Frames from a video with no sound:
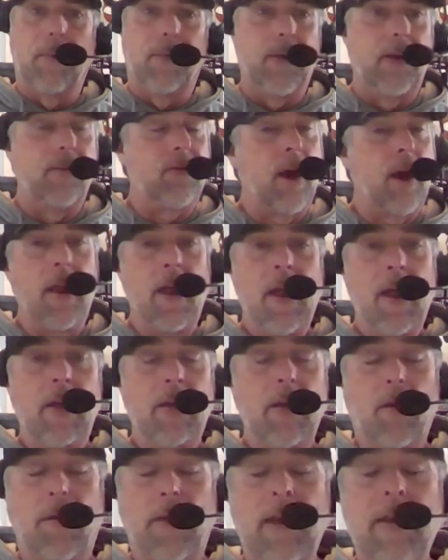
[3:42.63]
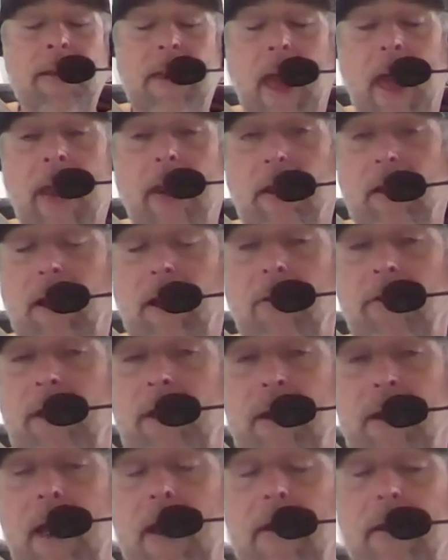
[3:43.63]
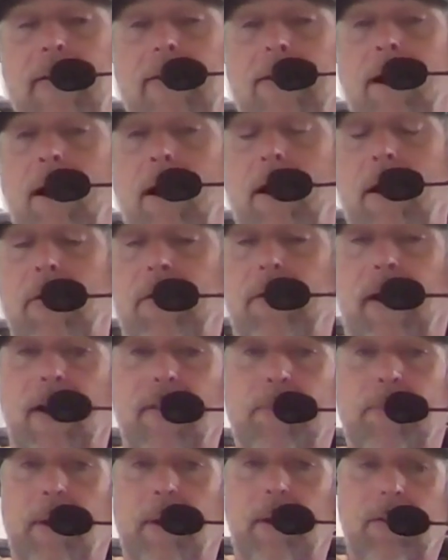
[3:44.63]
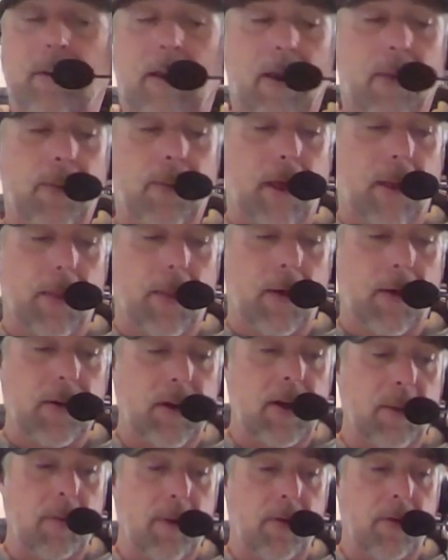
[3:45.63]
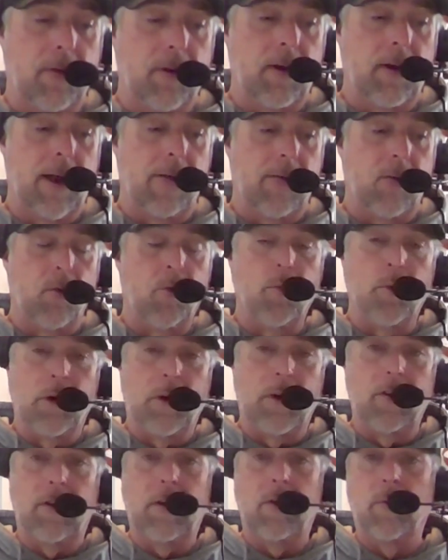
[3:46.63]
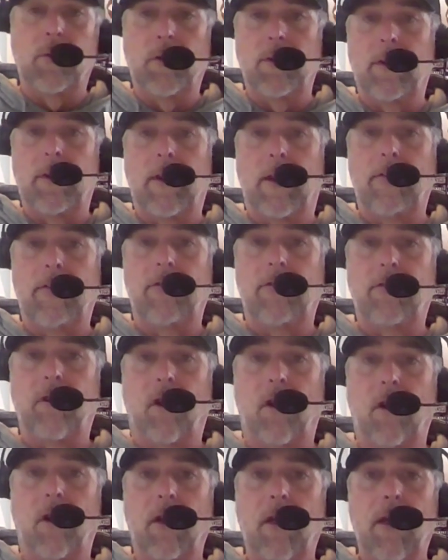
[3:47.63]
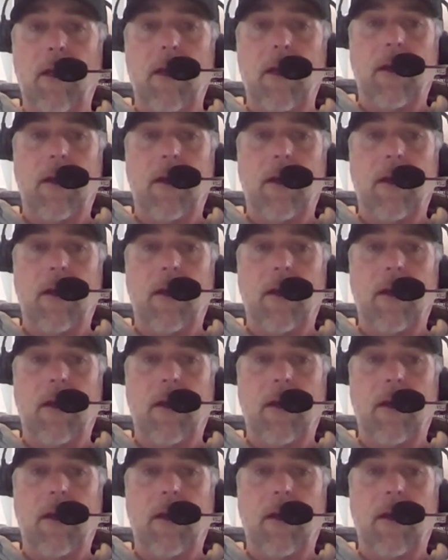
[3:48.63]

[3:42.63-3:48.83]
But they've got, they netted a ton of draft picks, and they're gonna have a really, really nice start